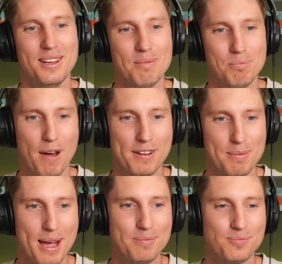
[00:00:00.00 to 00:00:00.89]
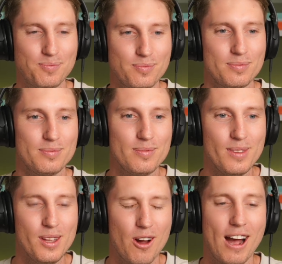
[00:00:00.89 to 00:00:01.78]
Perfect, man.
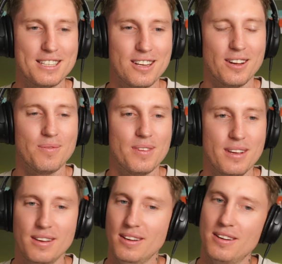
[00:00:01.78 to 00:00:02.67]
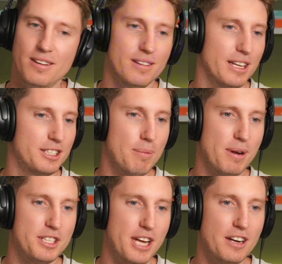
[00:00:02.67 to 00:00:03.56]
All right, so let's jump into
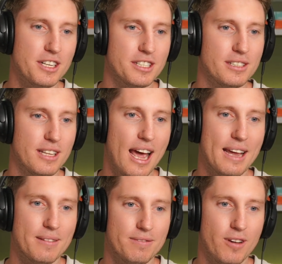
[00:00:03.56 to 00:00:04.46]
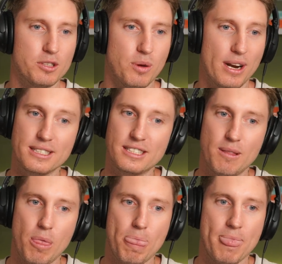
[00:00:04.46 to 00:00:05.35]
the challenges today. First one is,
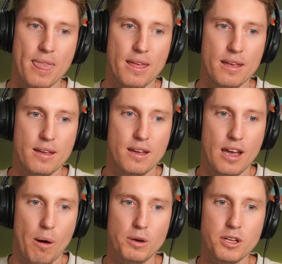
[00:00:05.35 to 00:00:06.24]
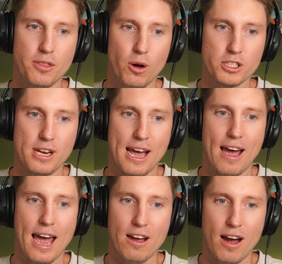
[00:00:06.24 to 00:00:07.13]
I want your thoughts on how
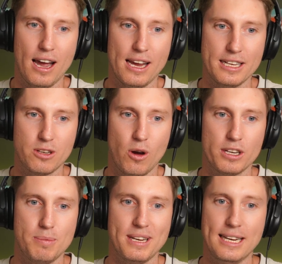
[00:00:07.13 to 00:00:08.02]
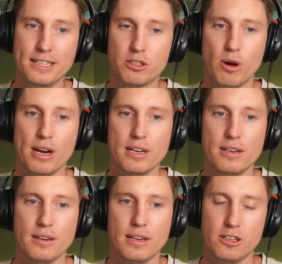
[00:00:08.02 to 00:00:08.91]
AI is going to be
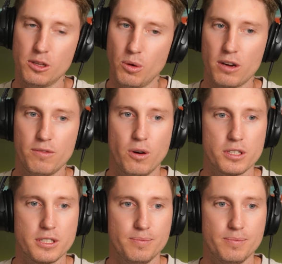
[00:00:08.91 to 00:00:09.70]
integrated into the workforce.